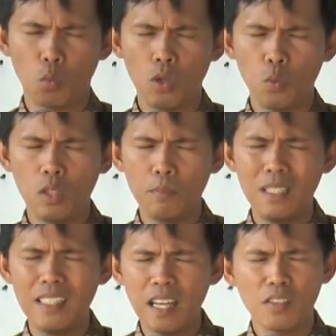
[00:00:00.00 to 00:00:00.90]
We will
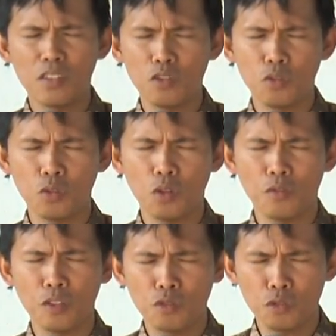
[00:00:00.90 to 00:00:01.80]
be destitute
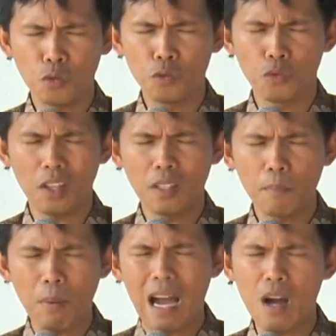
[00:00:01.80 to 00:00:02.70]
of the truth and
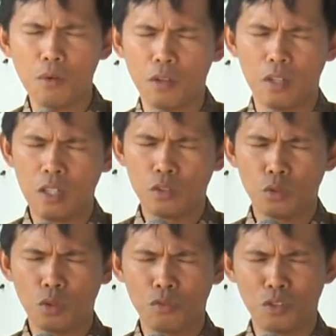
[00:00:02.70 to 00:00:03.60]
the power
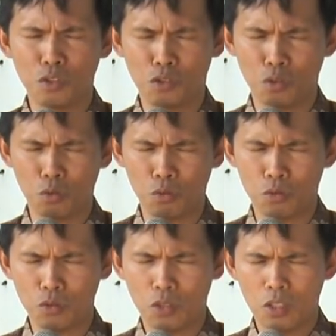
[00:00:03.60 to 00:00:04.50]
to convert
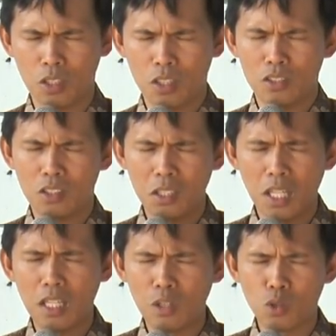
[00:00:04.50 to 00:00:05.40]
souls. Today,
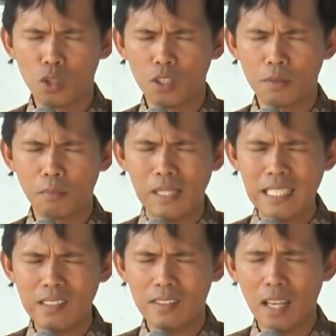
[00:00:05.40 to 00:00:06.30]
Lord,
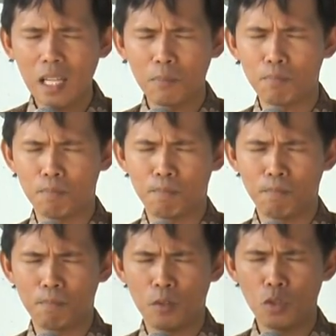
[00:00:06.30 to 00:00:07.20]
please help
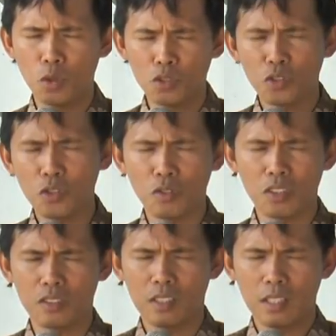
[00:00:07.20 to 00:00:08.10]
your
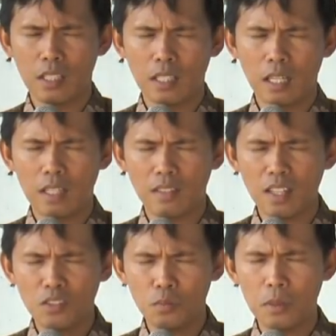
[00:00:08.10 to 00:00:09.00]
servant as
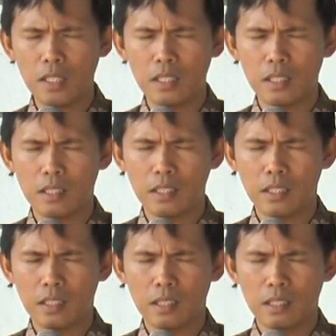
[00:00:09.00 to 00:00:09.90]
I speak
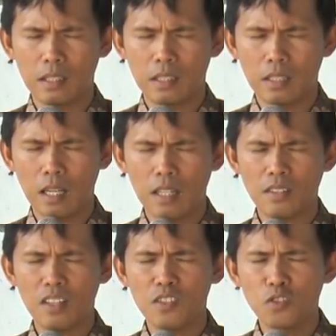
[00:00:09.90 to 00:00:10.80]

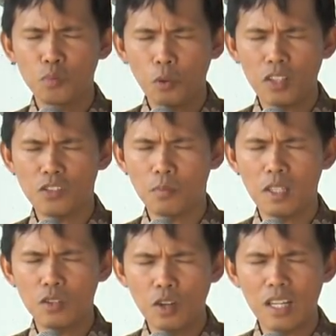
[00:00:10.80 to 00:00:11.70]
as I express
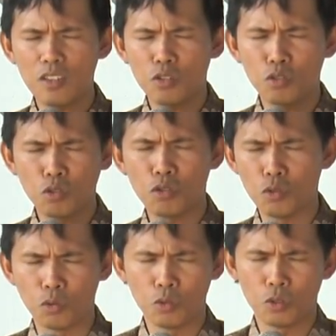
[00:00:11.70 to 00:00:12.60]
my gratitude to you